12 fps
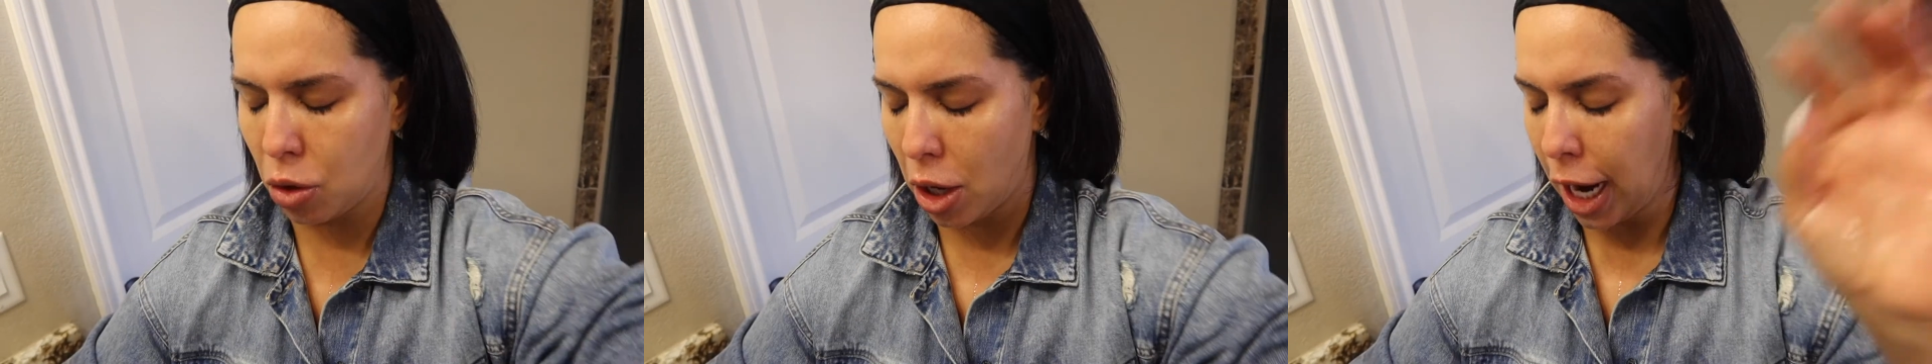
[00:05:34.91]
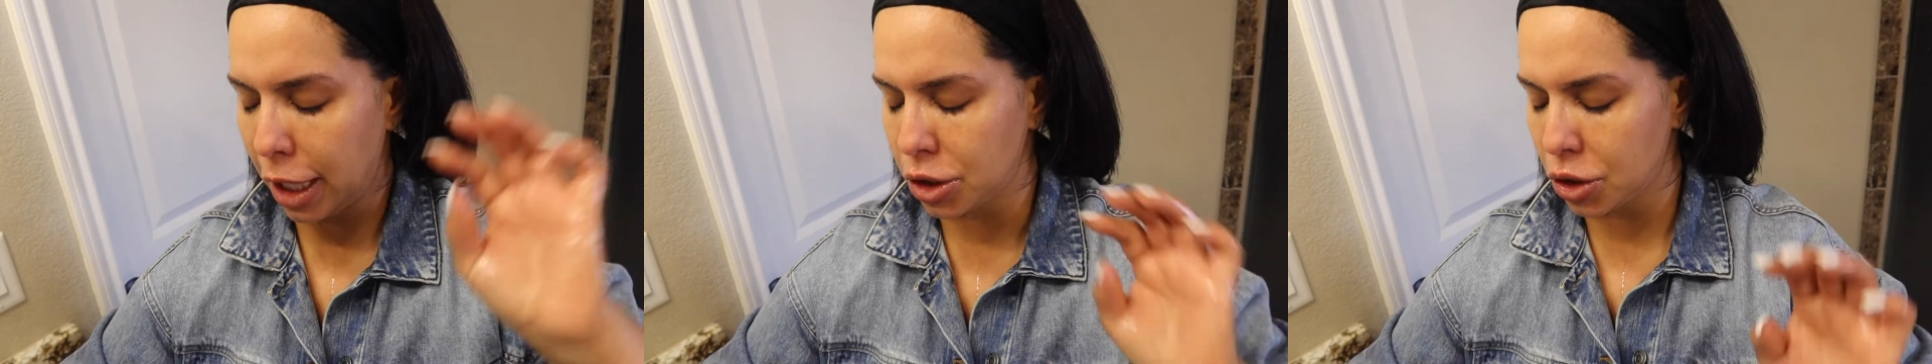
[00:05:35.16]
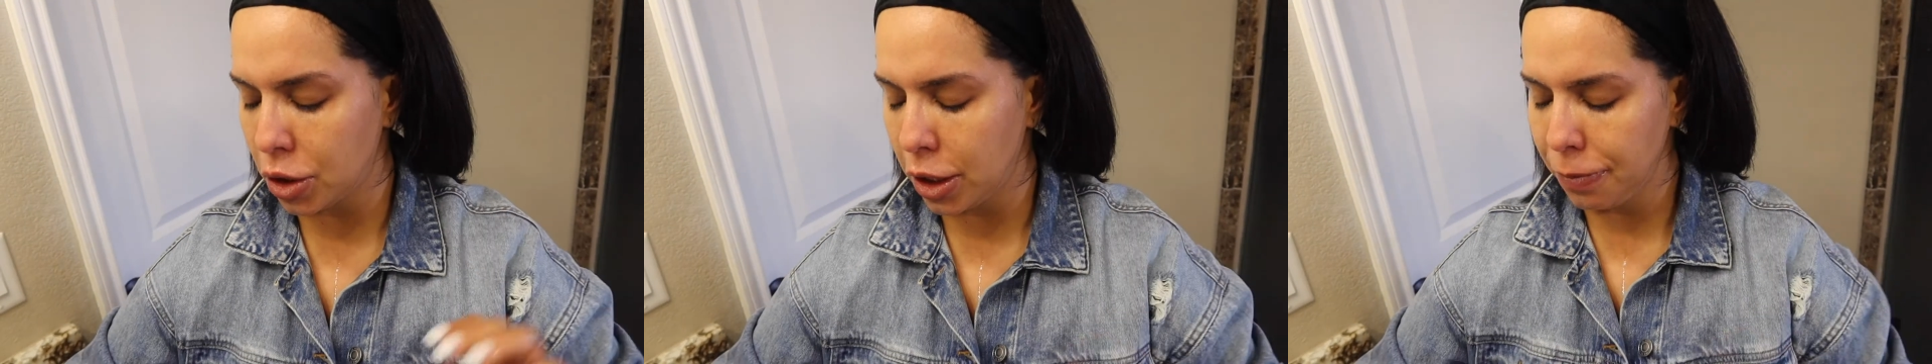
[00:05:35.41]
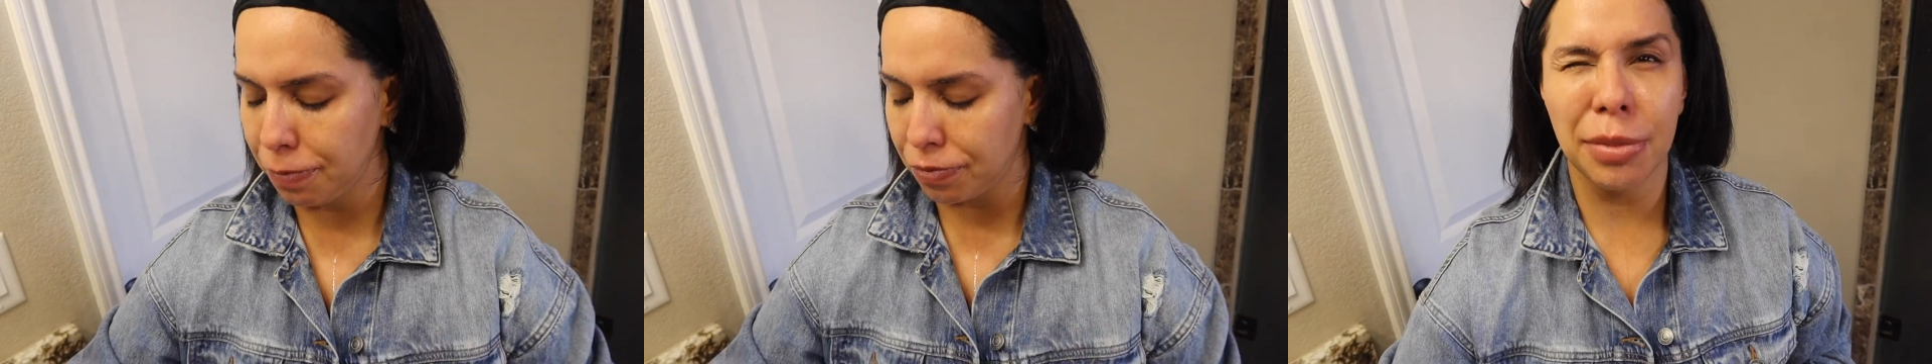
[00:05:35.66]
or
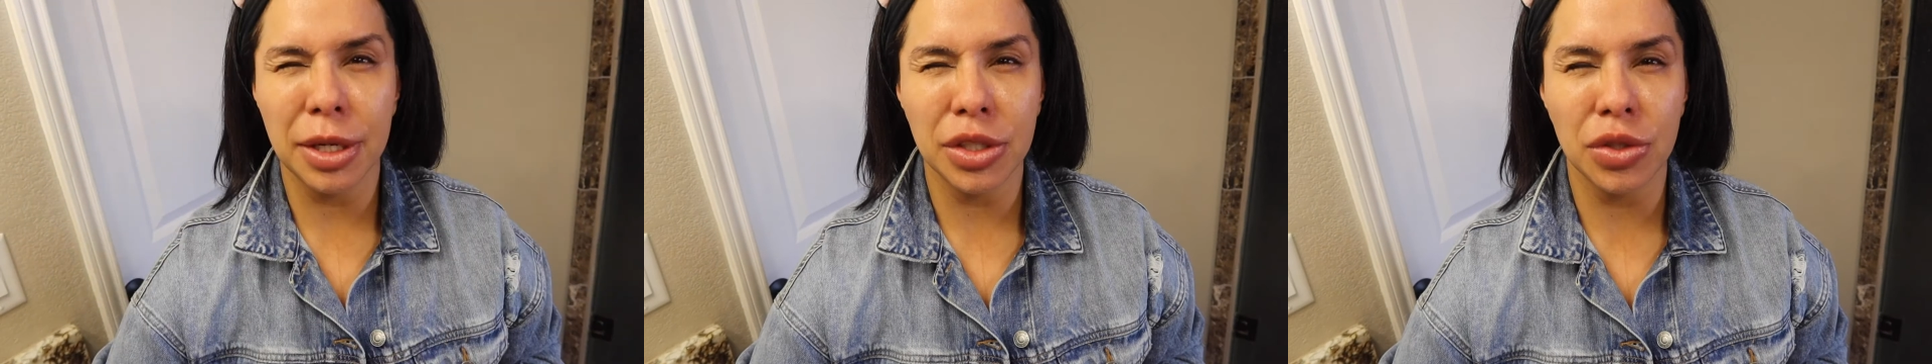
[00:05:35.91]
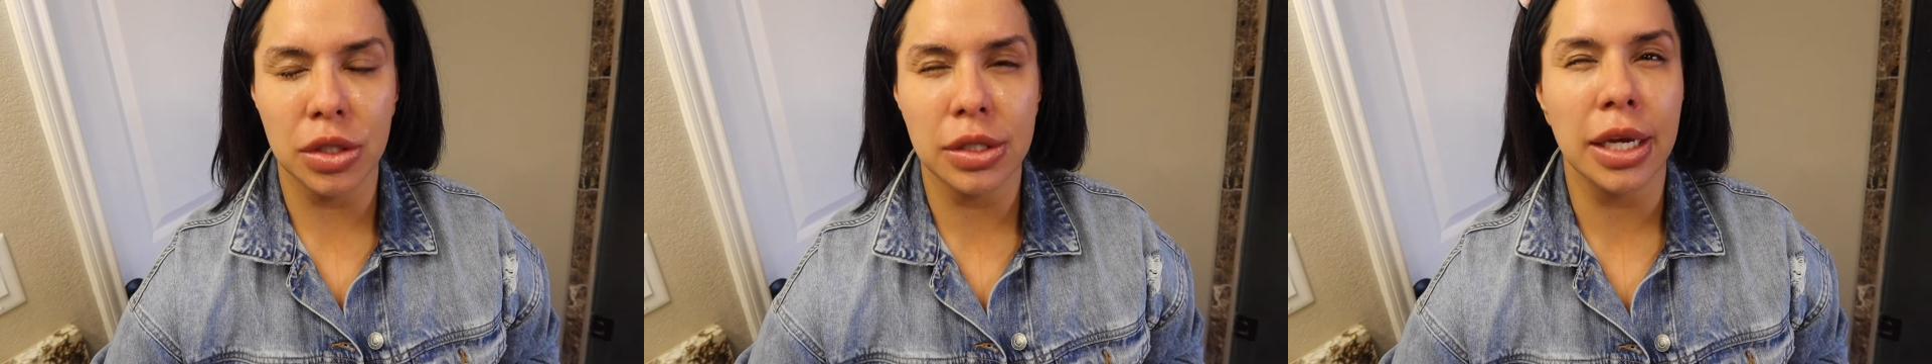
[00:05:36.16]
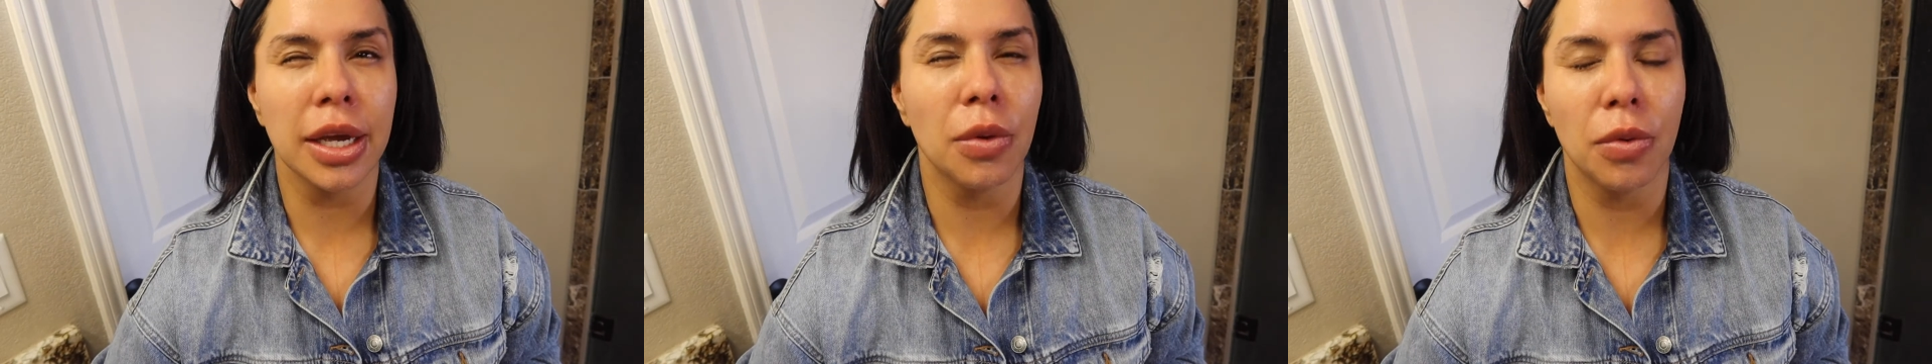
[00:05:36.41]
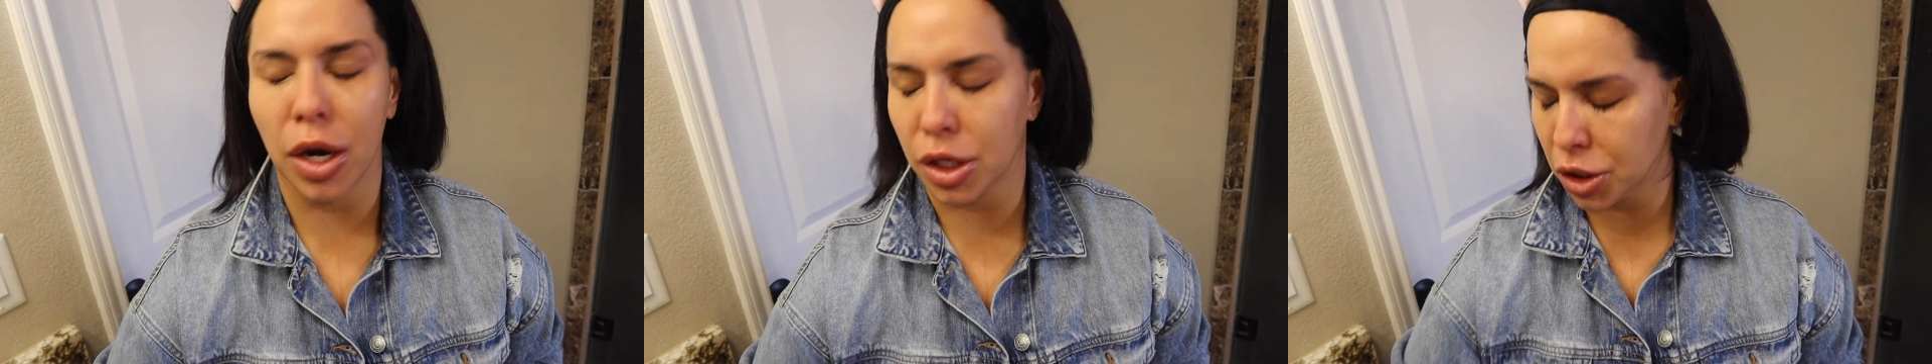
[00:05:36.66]
actually I'm gonna do the
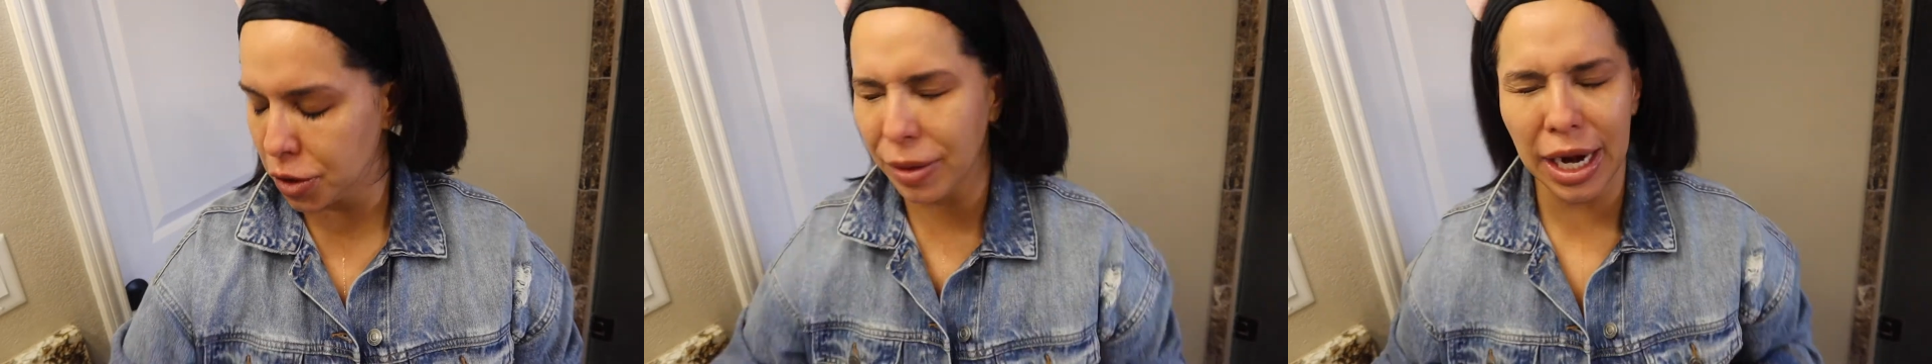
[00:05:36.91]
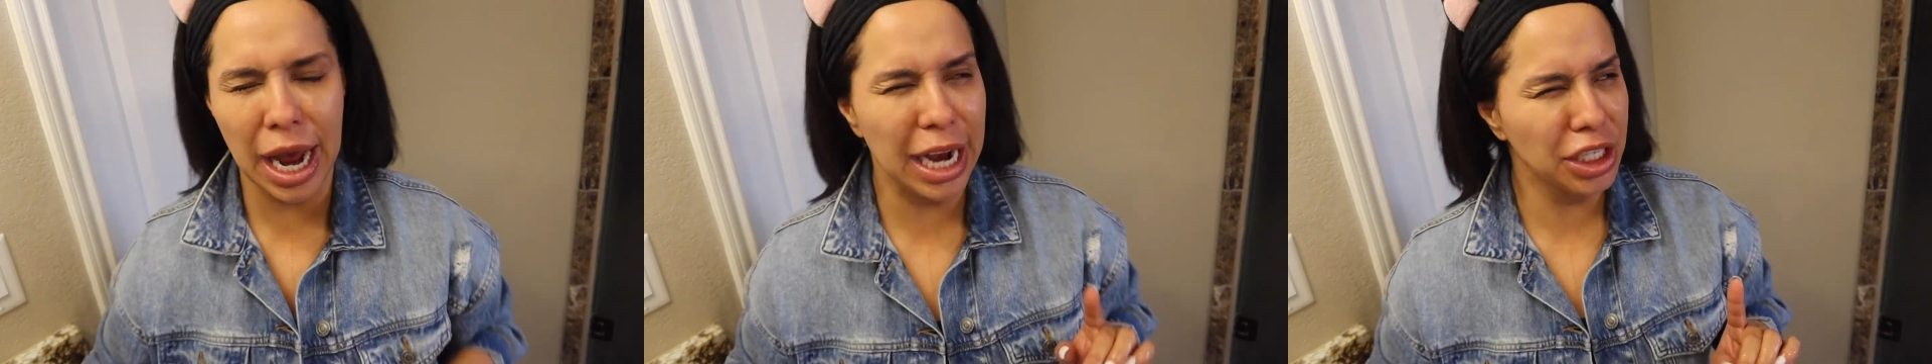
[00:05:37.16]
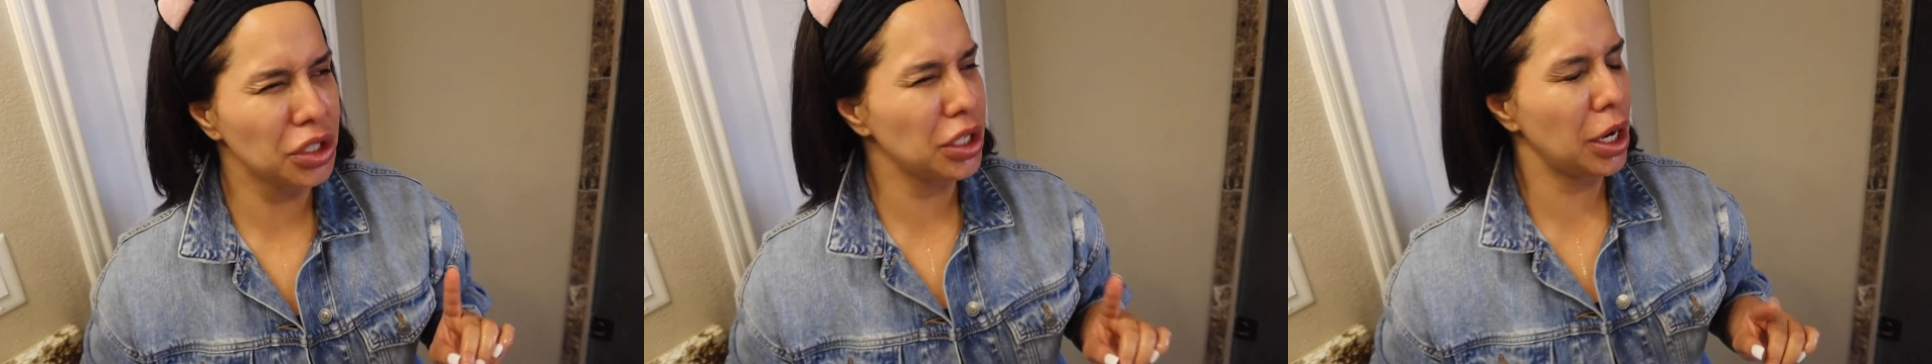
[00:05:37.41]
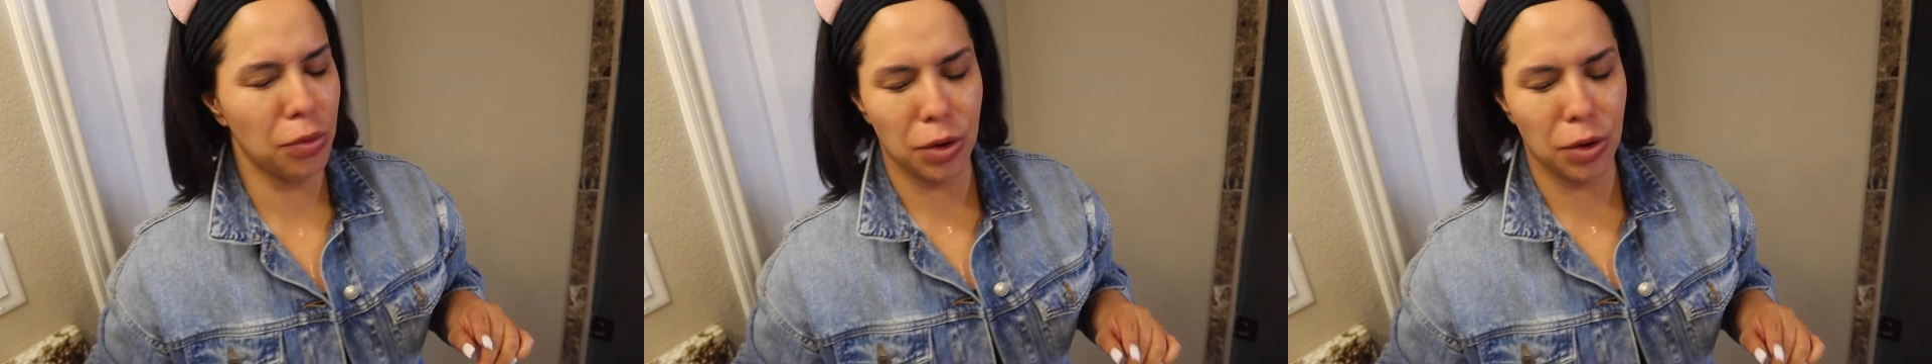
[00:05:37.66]
second wash. But actually I